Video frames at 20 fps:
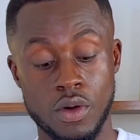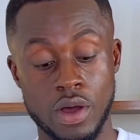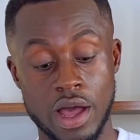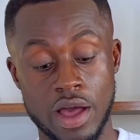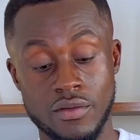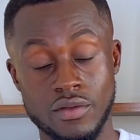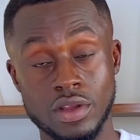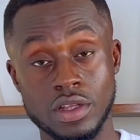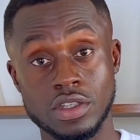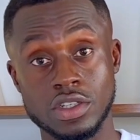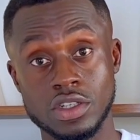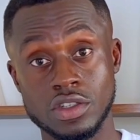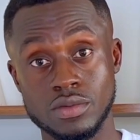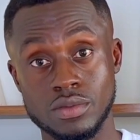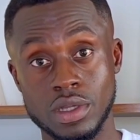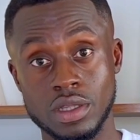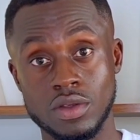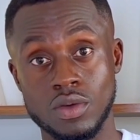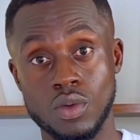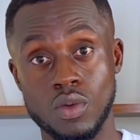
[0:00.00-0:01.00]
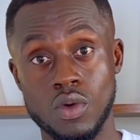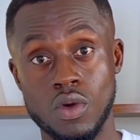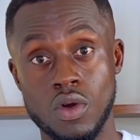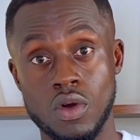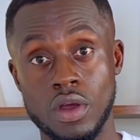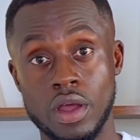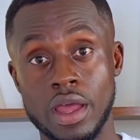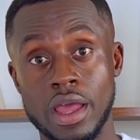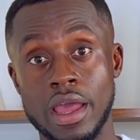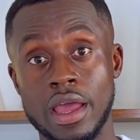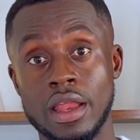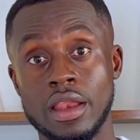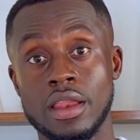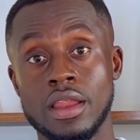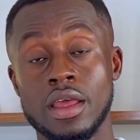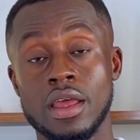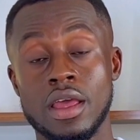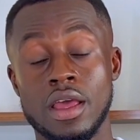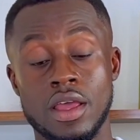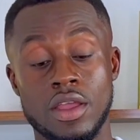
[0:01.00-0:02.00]
or having a judgment in court and,
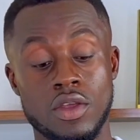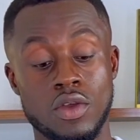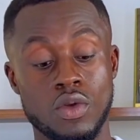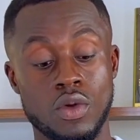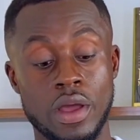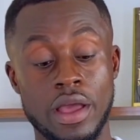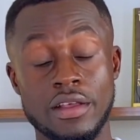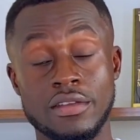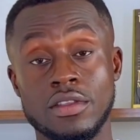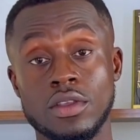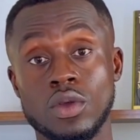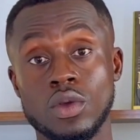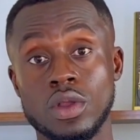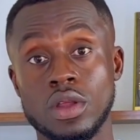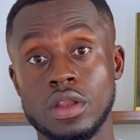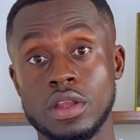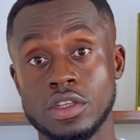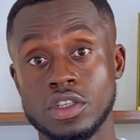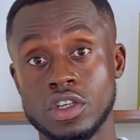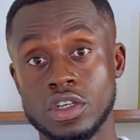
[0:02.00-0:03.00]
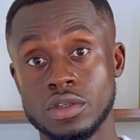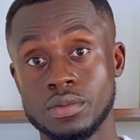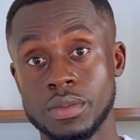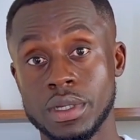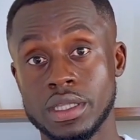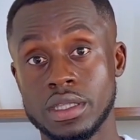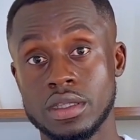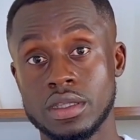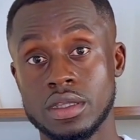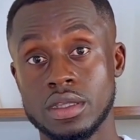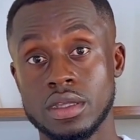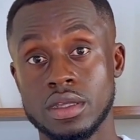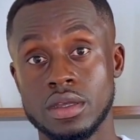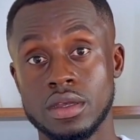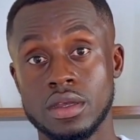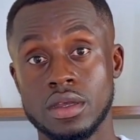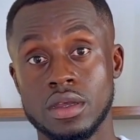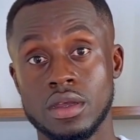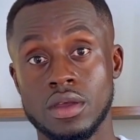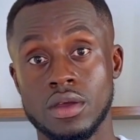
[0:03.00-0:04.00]
you know, executing the judgment,
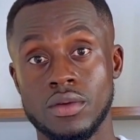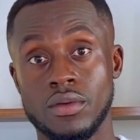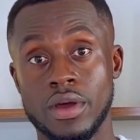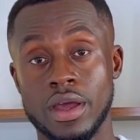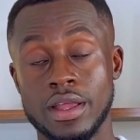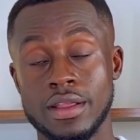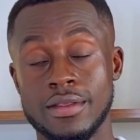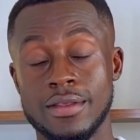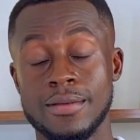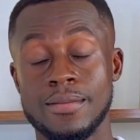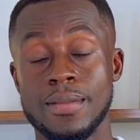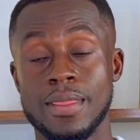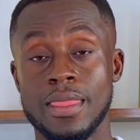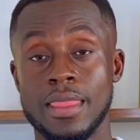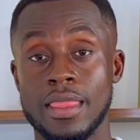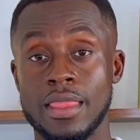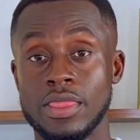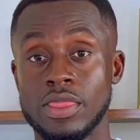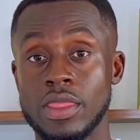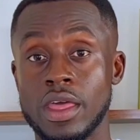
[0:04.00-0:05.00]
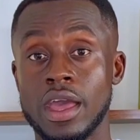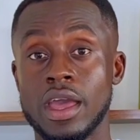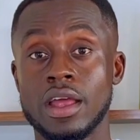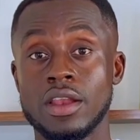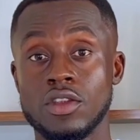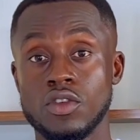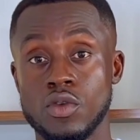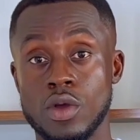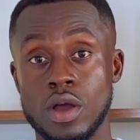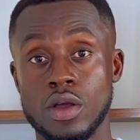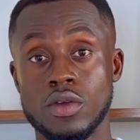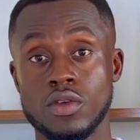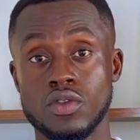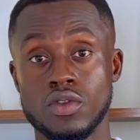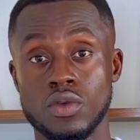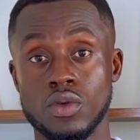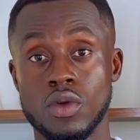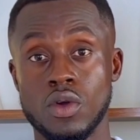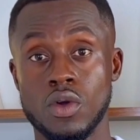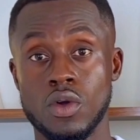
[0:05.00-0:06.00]
right? Then you are good
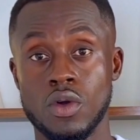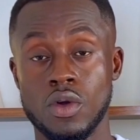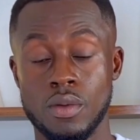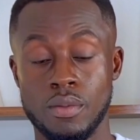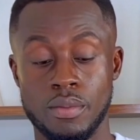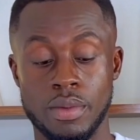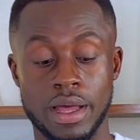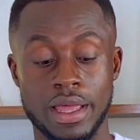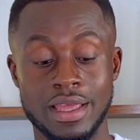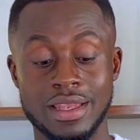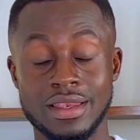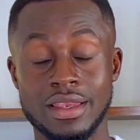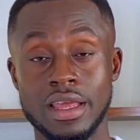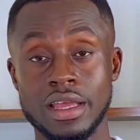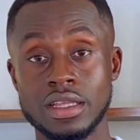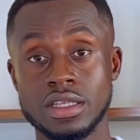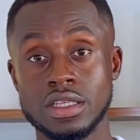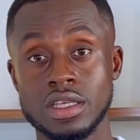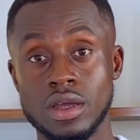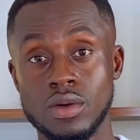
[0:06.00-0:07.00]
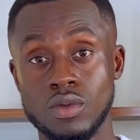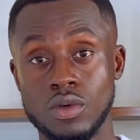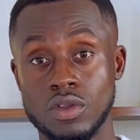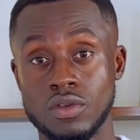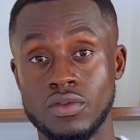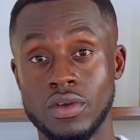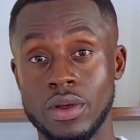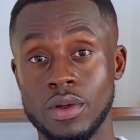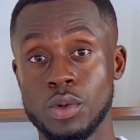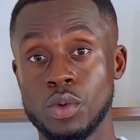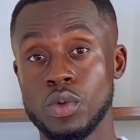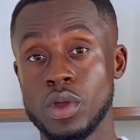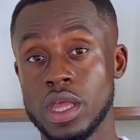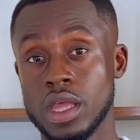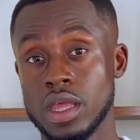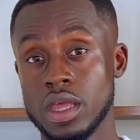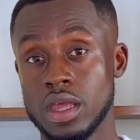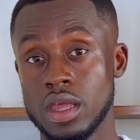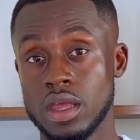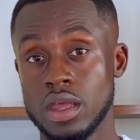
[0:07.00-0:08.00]
to go. But indenture was very
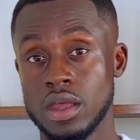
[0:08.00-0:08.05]
weak.